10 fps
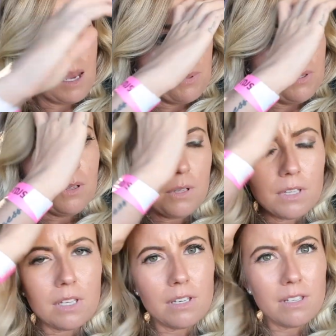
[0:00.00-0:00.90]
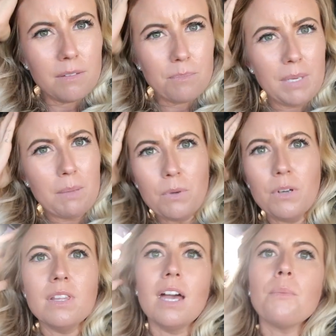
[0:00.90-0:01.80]
couple
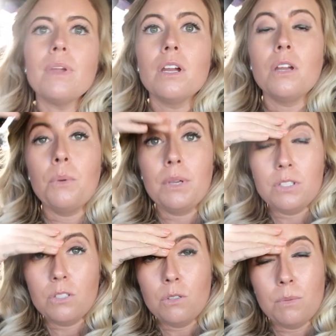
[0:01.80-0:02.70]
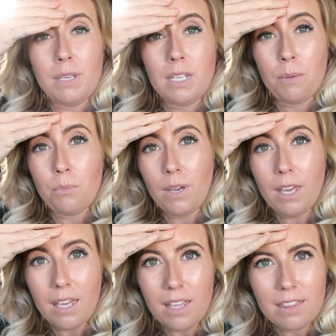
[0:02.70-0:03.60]
people that we are going to meet up
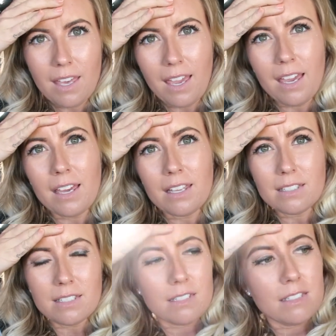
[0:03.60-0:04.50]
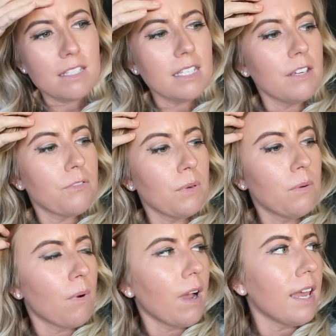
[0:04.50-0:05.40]
with and see if we
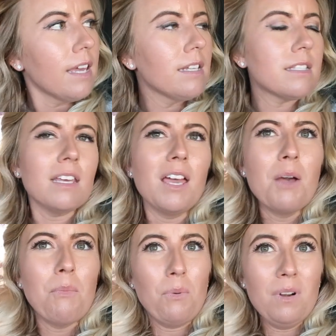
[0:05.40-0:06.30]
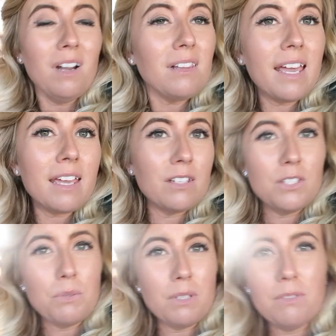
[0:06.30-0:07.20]
want. Well, we're like
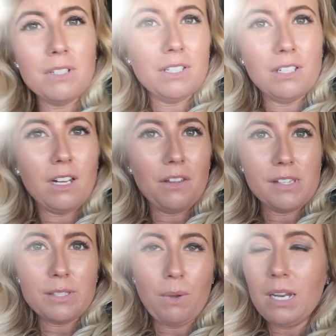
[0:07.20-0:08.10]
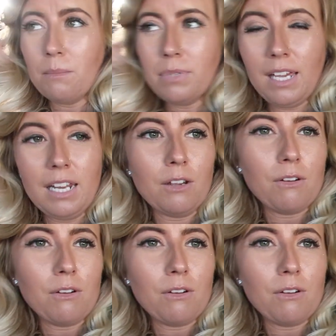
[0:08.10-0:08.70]
doing really good on this wedding planning